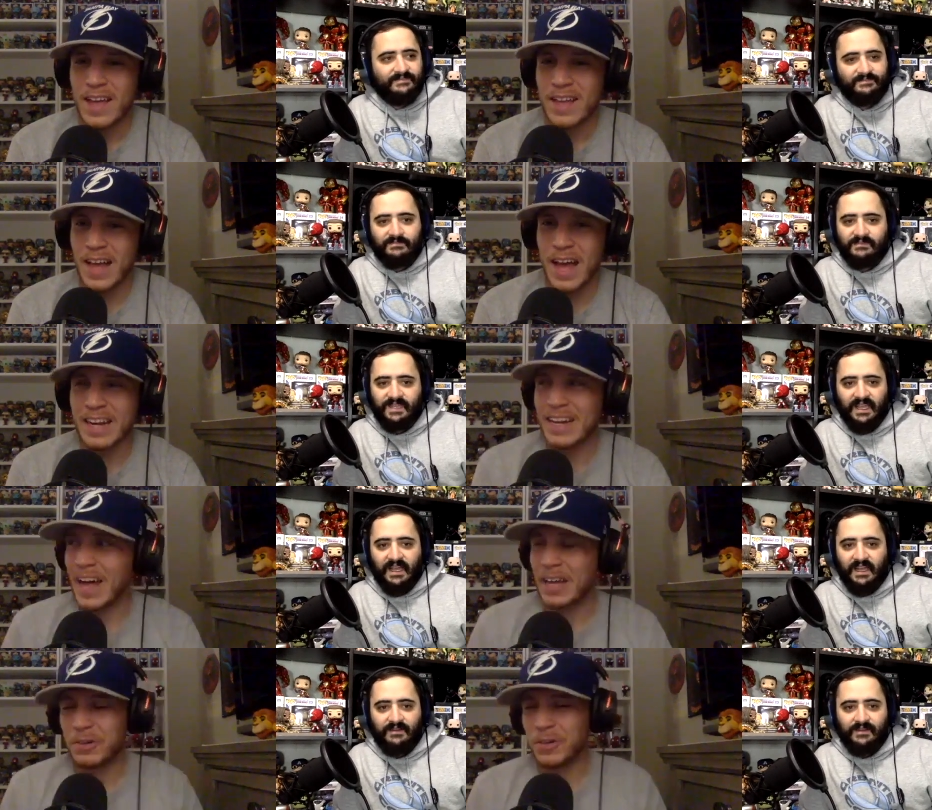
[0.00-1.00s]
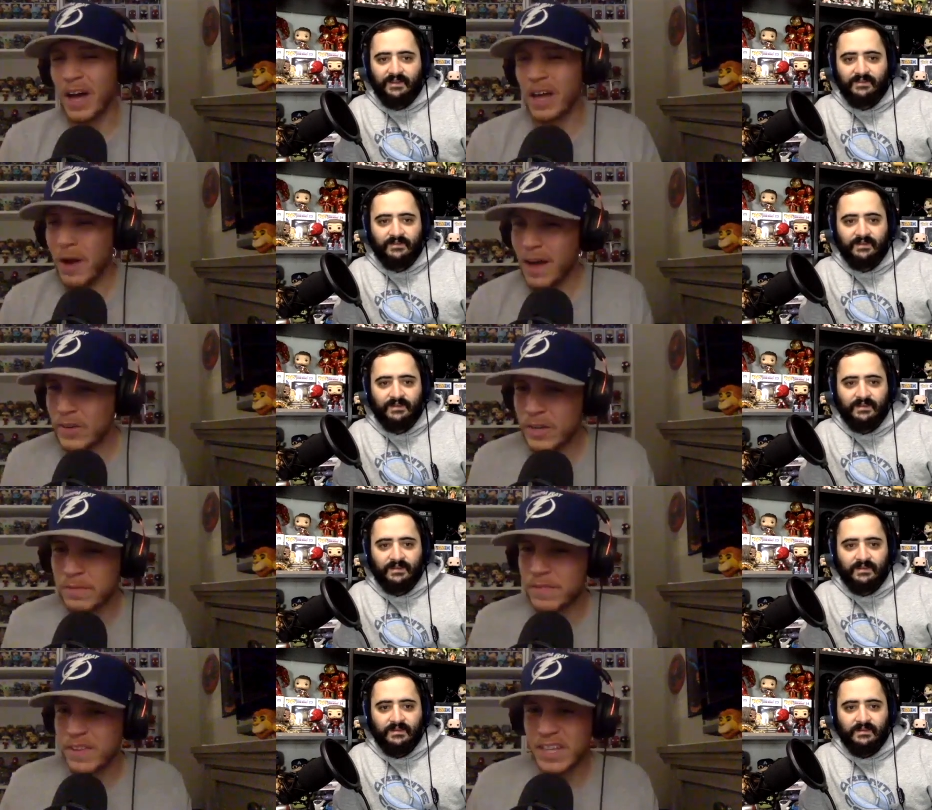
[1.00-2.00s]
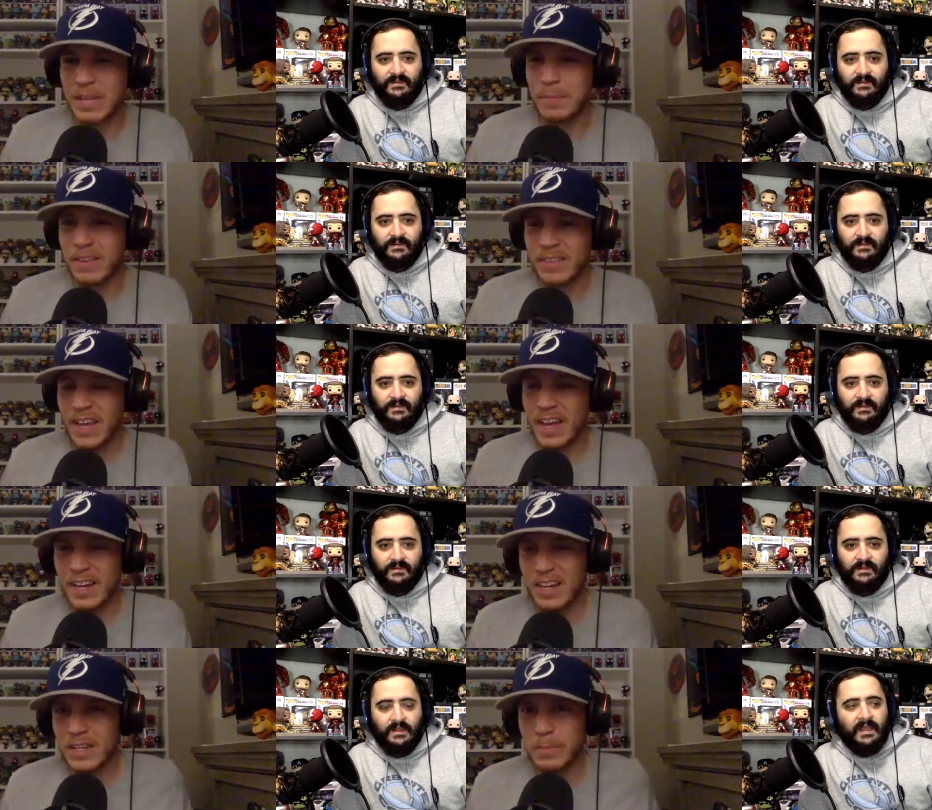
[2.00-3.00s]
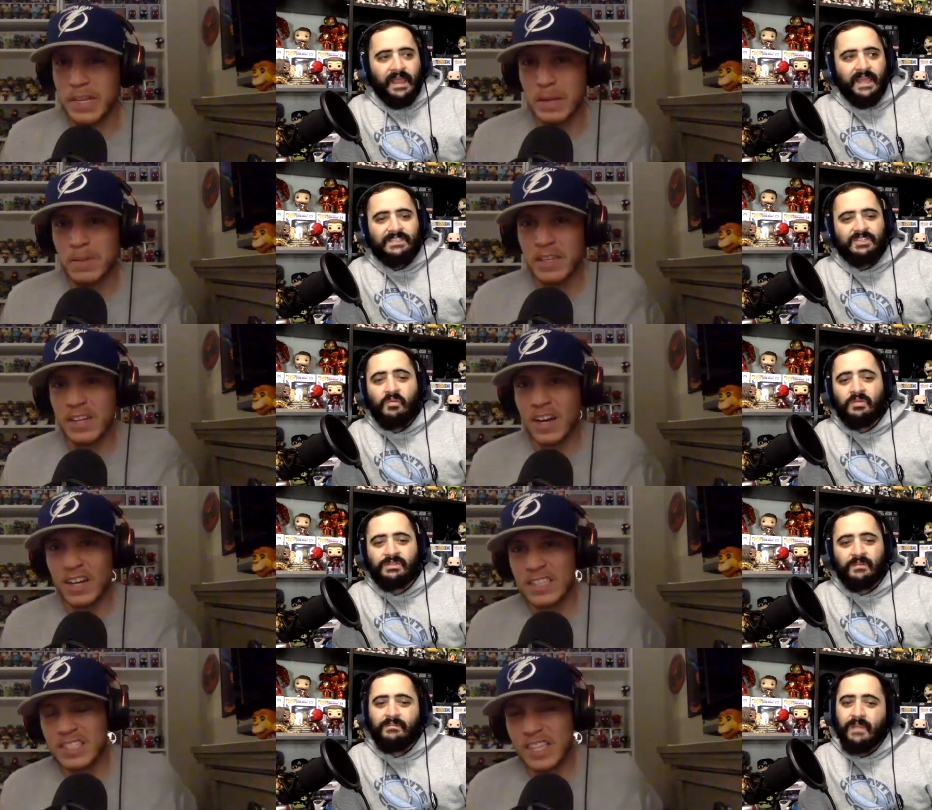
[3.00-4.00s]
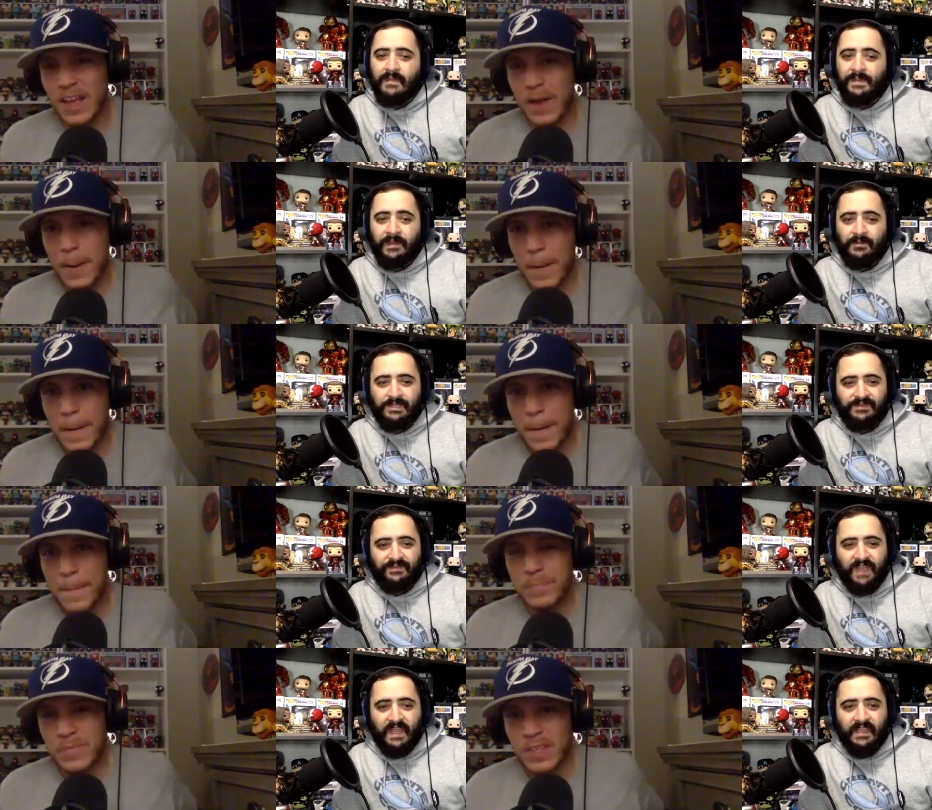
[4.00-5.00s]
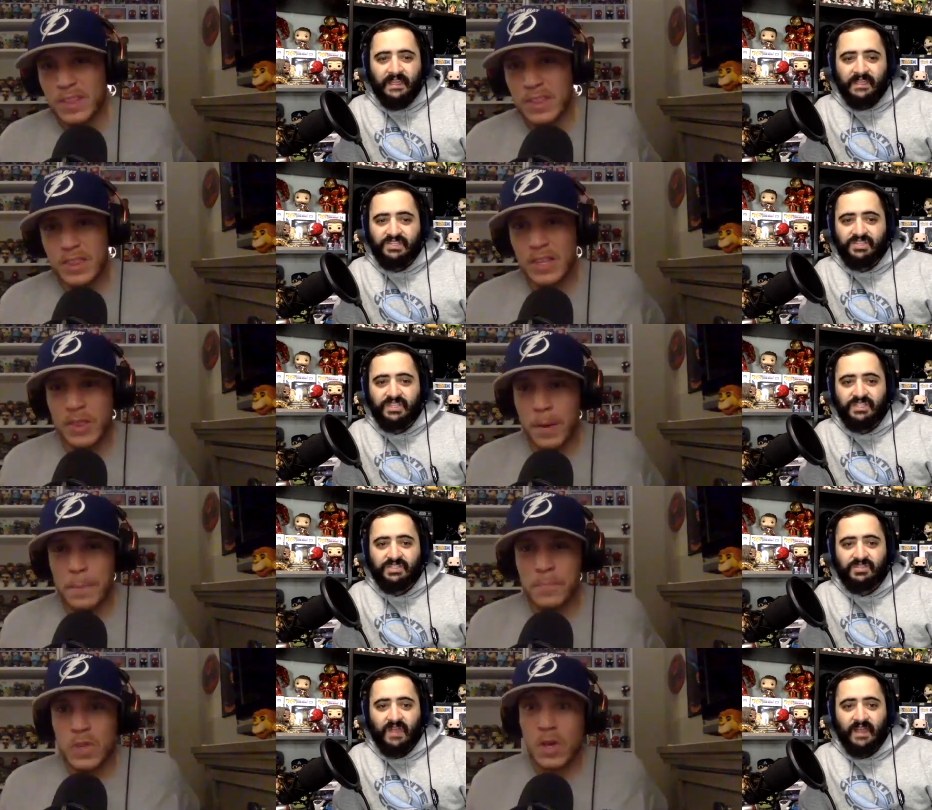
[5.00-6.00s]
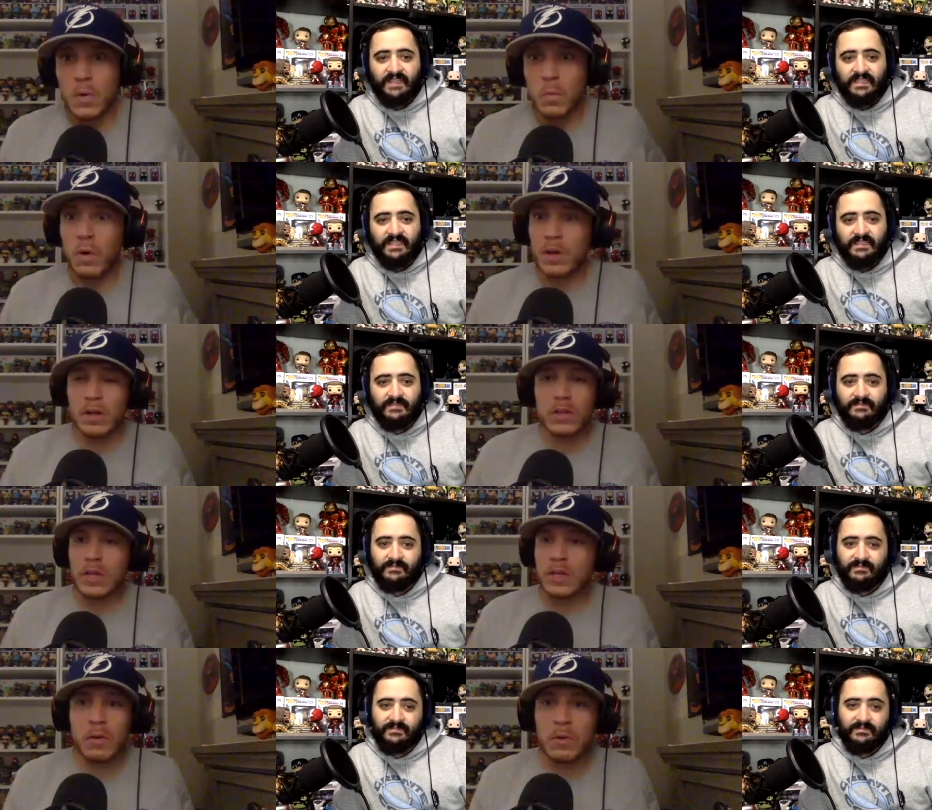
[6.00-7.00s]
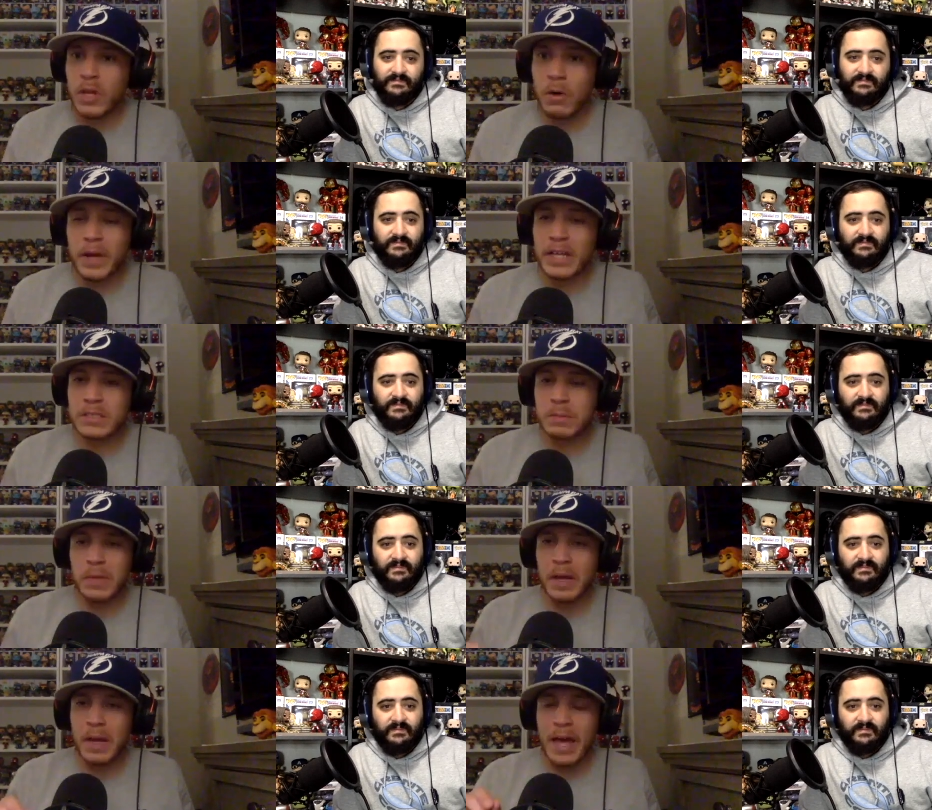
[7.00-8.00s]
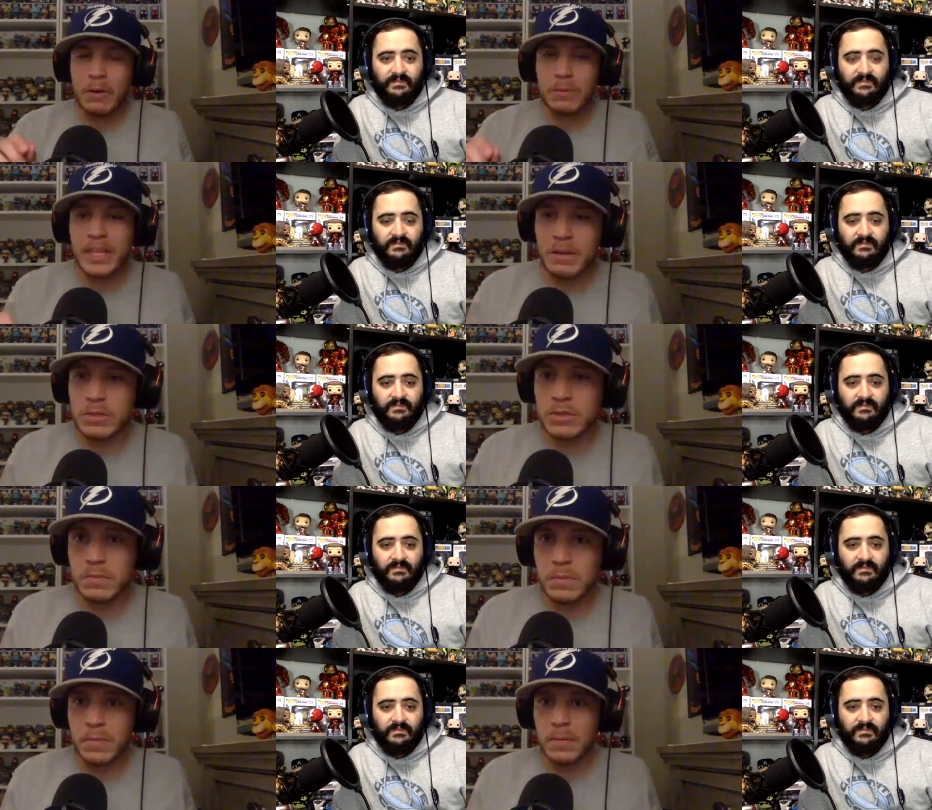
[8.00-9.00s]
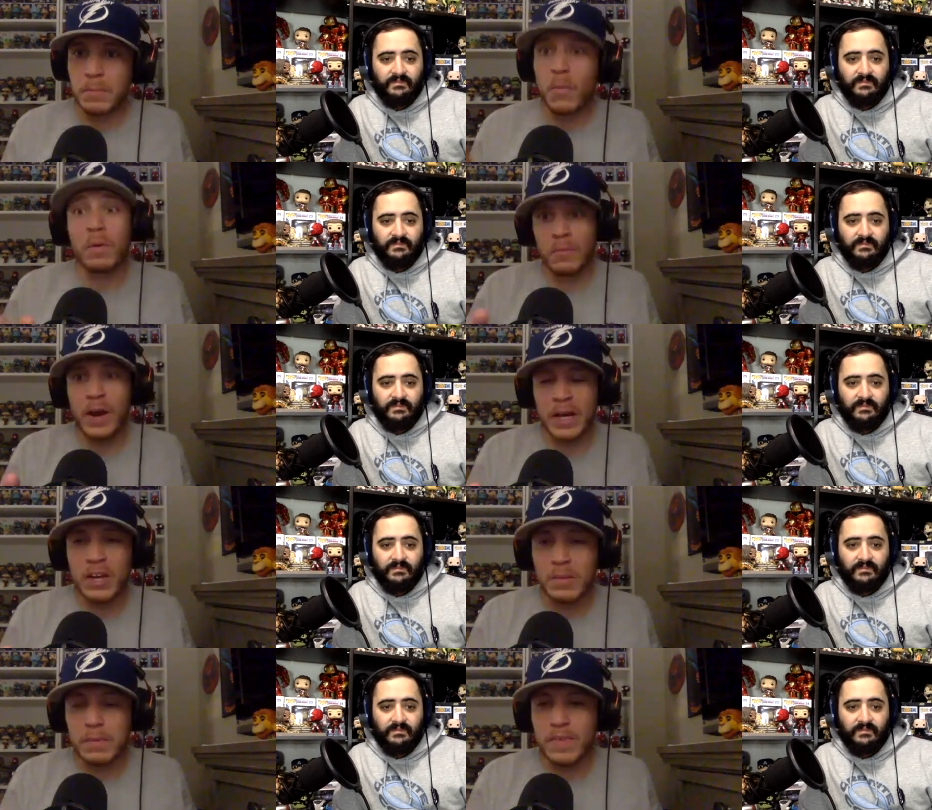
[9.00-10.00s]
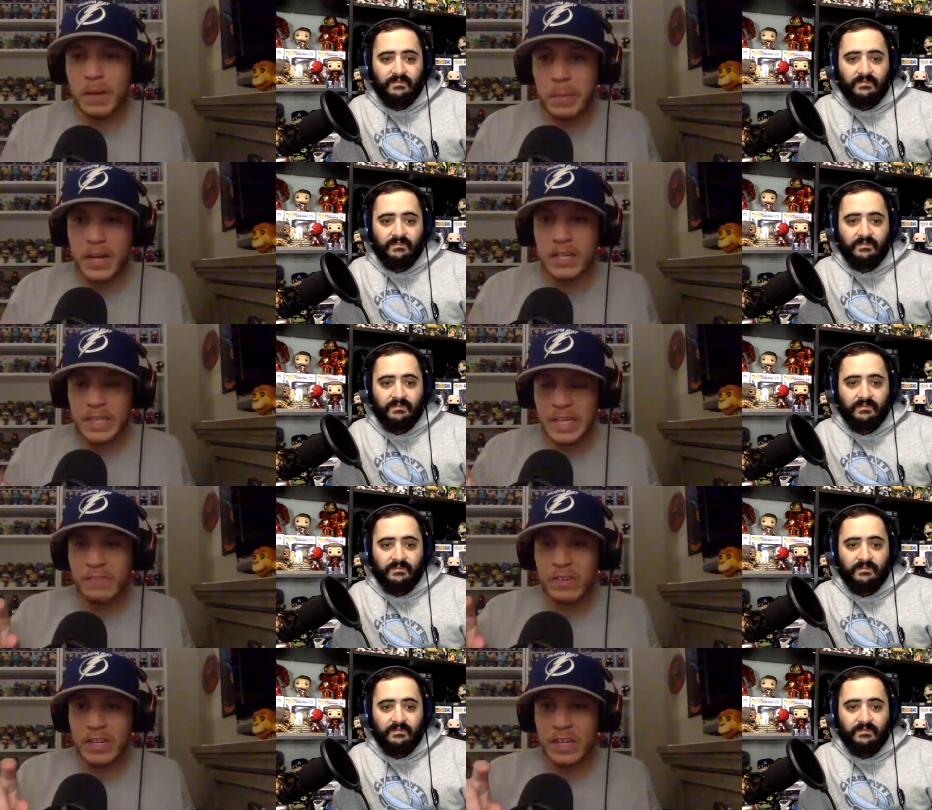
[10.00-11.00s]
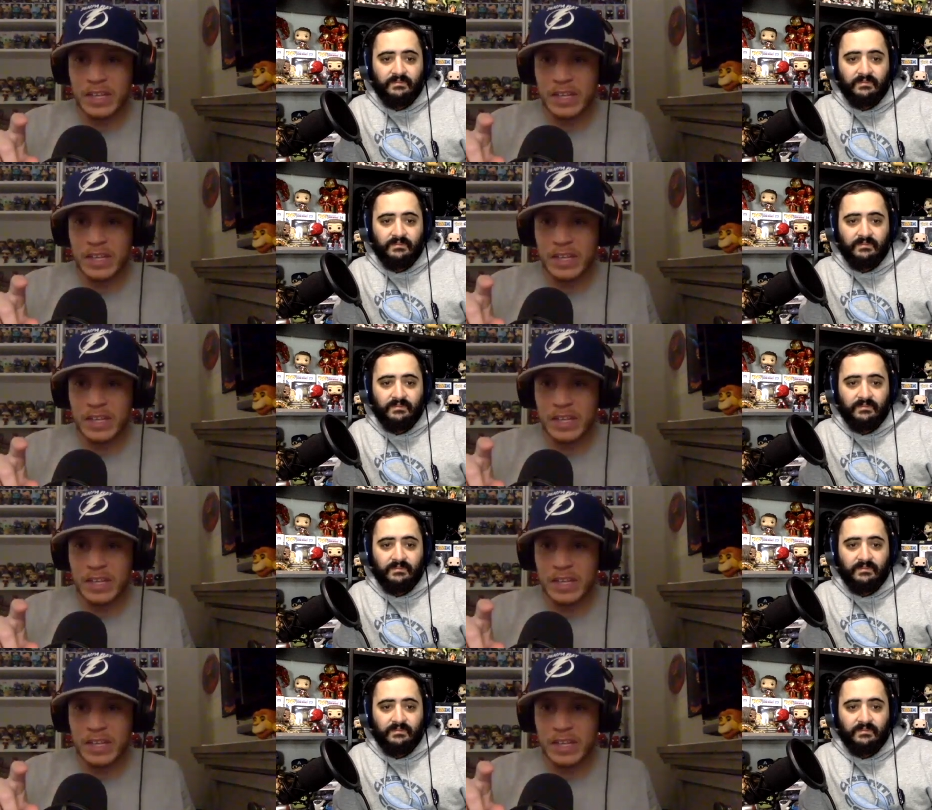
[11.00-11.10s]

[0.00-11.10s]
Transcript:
Speaker 1: I, didn't, yeah, I, don't, I don't know. know. I don't have a good feeling about that. To be completely it's almost honest, maybe it was fake, and she's the, trying well, to. No, no, it's. It, I don't think it was. Well, right, it could have been fake because it, even the